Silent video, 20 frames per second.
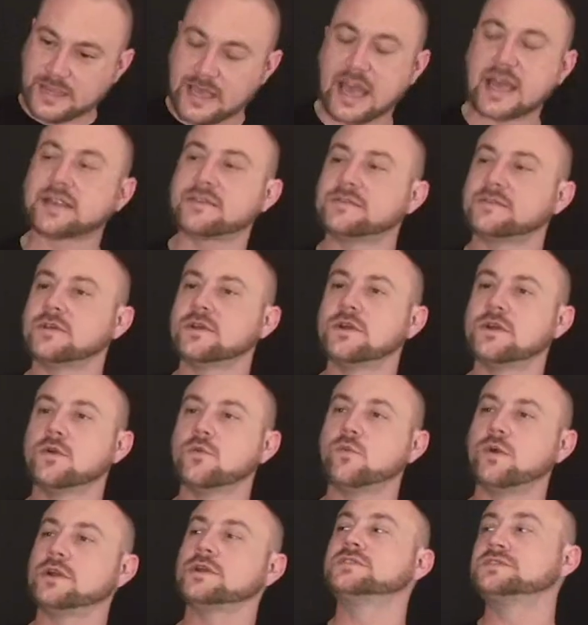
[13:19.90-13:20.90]
get
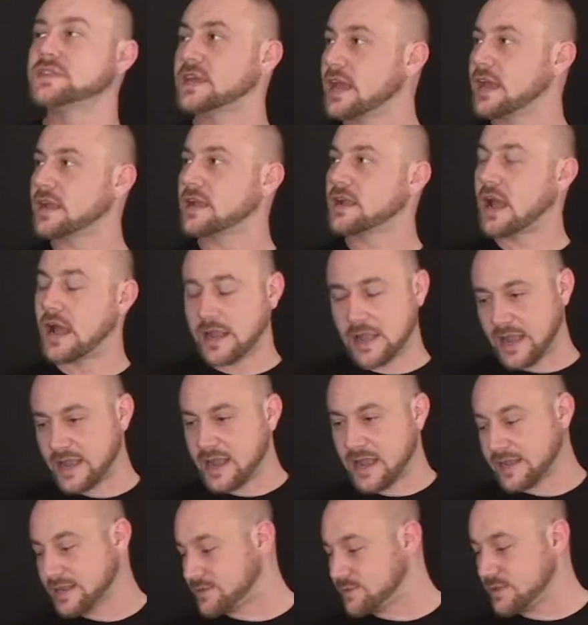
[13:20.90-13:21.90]
what you're saying.
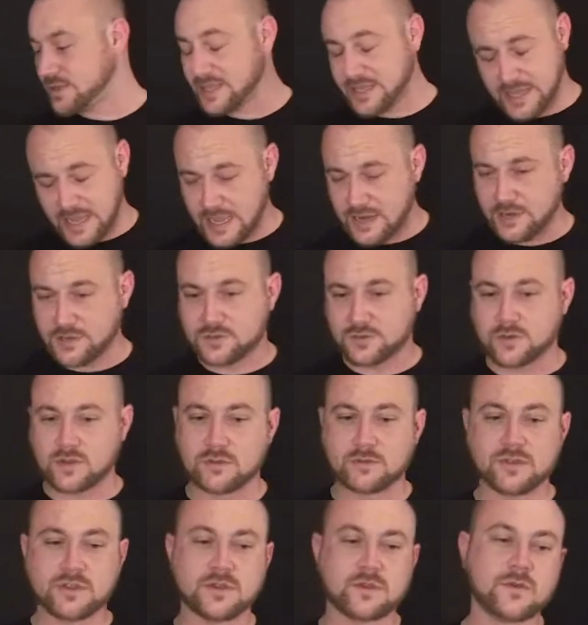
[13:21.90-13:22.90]
I really can't
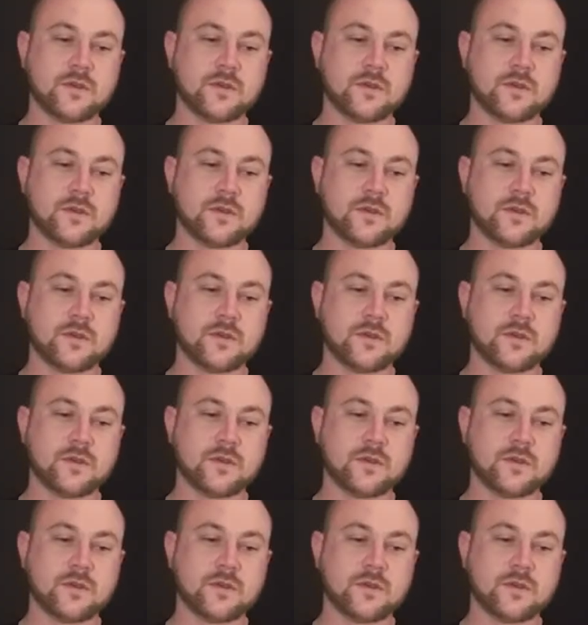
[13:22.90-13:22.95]
disagree with you.